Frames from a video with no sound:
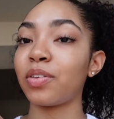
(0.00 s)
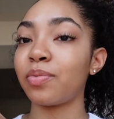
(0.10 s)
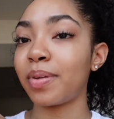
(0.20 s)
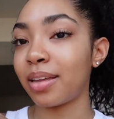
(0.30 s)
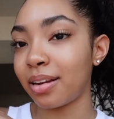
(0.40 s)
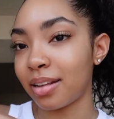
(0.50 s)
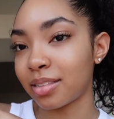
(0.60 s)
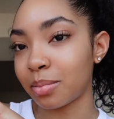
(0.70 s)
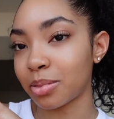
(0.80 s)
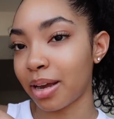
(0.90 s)
you've been
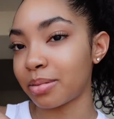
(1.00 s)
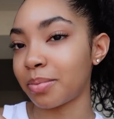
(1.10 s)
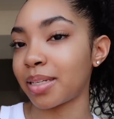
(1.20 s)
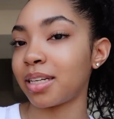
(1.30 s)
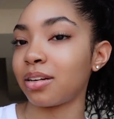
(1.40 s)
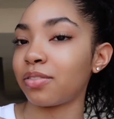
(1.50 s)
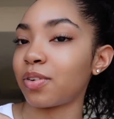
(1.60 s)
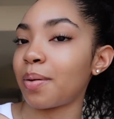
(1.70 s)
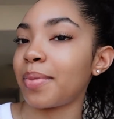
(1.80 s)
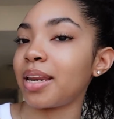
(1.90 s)
subscribed to my channel
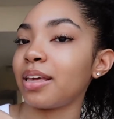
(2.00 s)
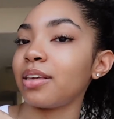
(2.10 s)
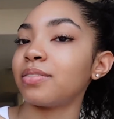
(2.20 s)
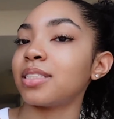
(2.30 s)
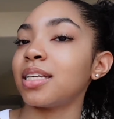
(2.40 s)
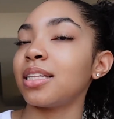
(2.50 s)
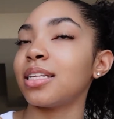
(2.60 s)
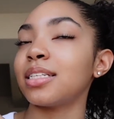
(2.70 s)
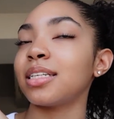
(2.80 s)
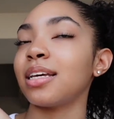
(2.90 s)
for a minute, you've seen
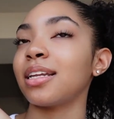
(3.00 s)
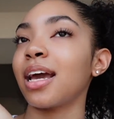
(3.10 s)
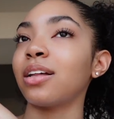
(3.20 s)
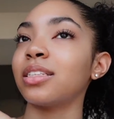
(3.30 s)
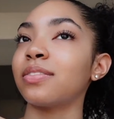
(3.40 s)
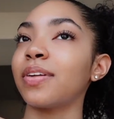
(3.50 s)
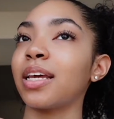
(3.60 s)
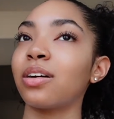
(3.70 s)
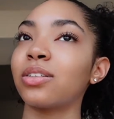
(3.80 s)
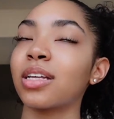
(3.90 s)
this in countless
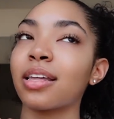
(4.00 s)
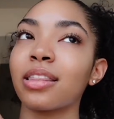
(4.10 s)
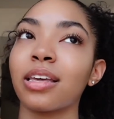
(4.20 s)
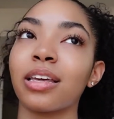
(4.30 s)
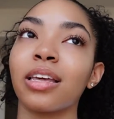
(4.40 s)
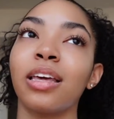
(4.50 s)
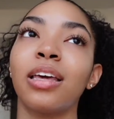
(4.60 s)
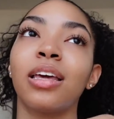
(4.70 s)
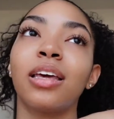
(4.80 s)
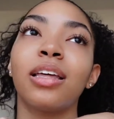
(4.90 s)
videos. I think
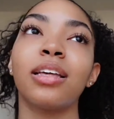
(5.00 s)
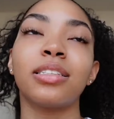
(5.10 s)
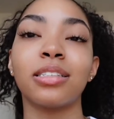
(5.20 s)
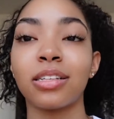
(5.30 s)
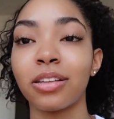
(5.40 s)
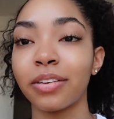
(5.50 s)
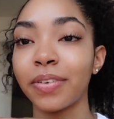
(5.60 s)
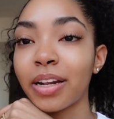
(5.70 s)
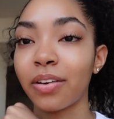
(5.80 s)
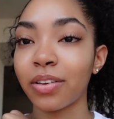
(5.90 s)
this is the third
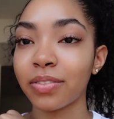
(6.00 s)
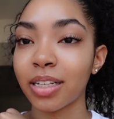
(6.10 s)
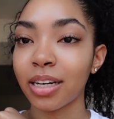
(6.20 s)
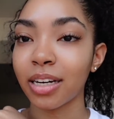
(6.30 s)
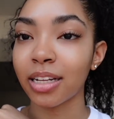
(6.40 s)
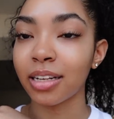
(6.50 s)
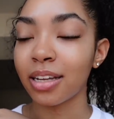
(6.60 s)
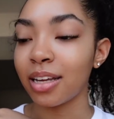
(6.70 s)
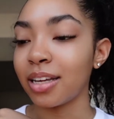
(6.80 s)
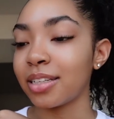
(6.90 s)
video you've seen it in.
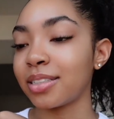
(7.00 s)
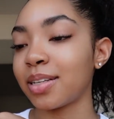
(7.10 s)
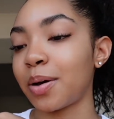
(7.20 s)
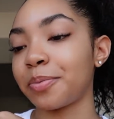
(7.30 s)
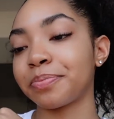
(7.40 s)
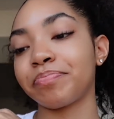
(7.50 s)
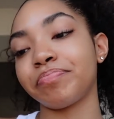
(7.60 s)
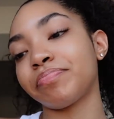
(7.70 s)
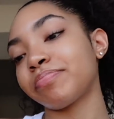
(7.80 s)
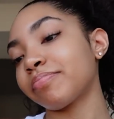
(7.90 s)
So
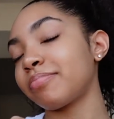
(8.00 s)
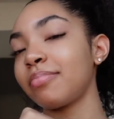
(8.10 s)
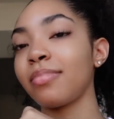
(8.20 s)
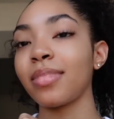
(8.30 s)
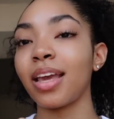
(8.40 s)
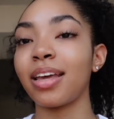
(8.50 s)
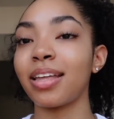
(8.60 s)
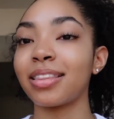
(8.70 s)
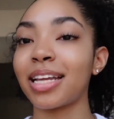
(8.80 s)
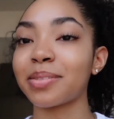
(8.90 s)

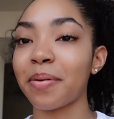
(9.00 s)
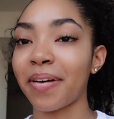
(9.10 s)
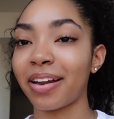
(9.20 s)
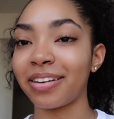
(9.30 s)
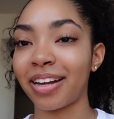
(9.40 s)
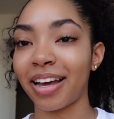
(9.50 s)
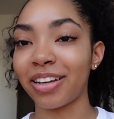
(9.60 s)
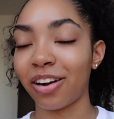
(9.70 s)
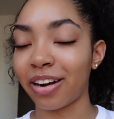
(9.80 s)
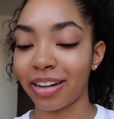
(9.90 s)
that's my ride or die. You
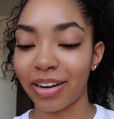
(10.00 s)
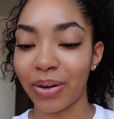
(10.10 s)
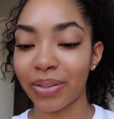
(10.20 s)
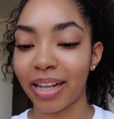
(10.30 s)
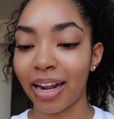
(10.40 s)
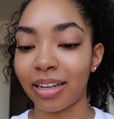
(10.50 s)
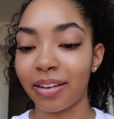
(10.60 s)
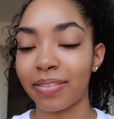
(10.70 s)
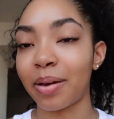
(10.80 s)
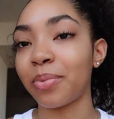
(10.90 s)
already know that I
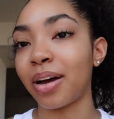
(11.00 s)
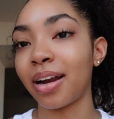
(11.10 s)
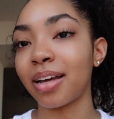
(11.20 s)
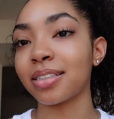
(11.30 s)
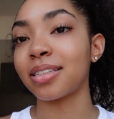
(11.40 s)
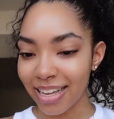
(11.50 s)
love that product.